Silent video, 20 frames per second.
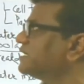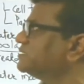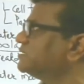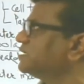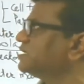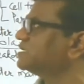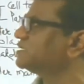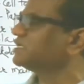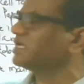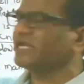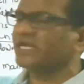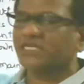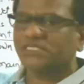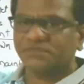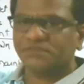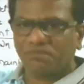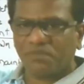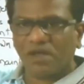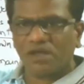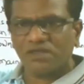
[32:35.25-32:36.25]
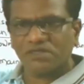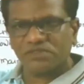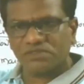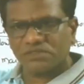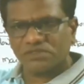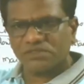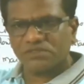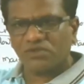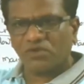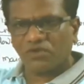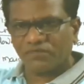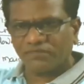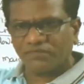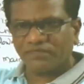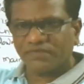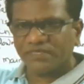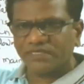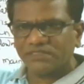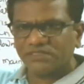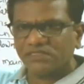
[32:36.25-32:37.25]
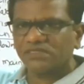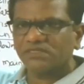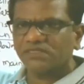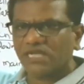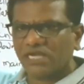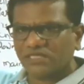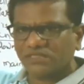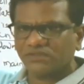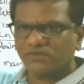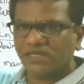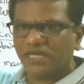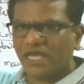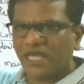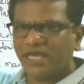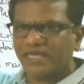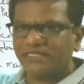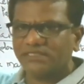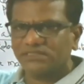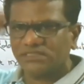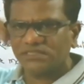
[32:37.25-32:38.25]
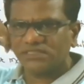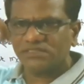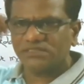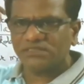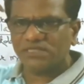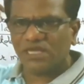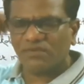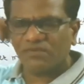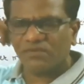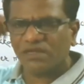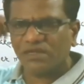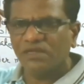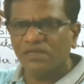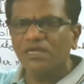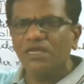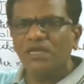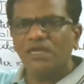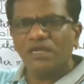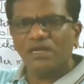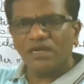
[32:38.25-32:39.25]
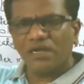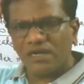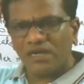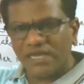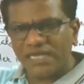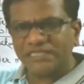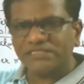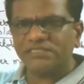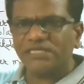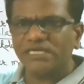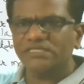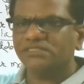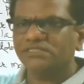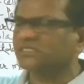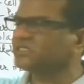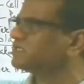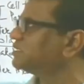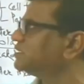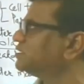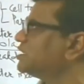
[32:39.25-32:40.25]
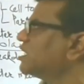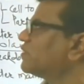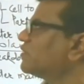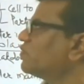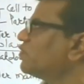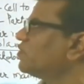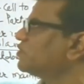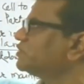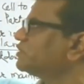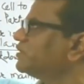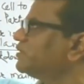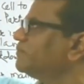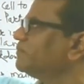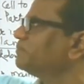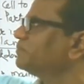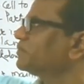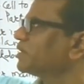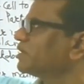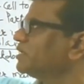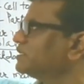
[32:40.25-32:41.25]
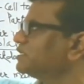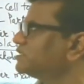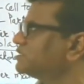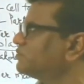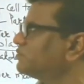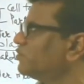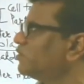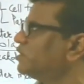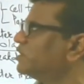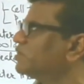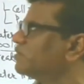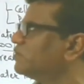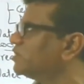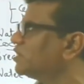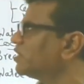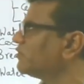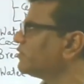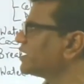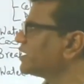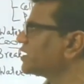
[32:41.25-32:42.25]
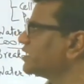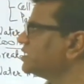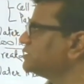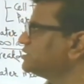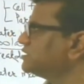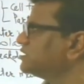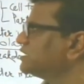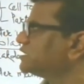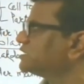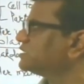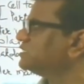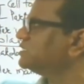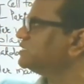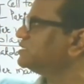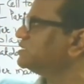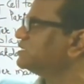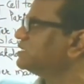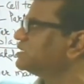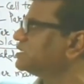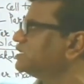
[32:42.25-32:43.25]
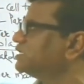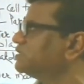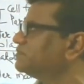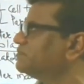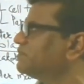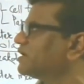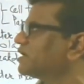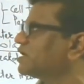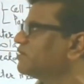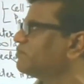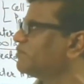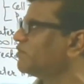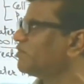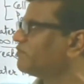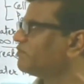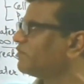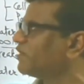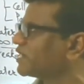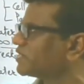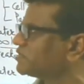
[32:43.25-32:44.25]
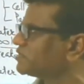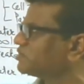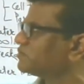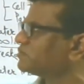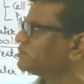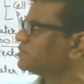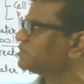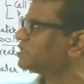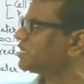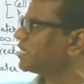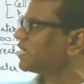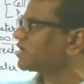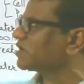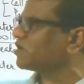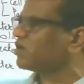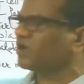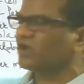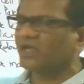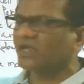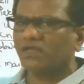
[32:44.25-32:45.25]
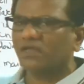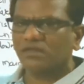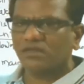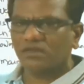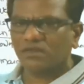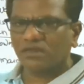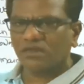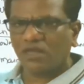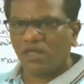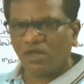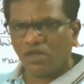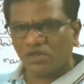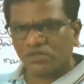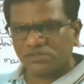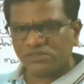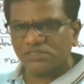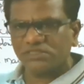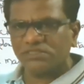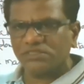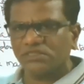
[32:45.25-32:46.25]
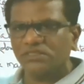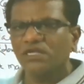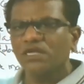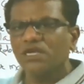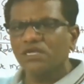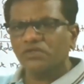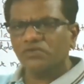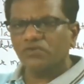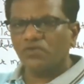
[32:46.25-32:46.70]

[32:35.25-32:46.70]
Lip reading: It expands on freezing. That's why ice is having less density than water. Its molecular weight is 18. It is made up of hydrogen and oxygen.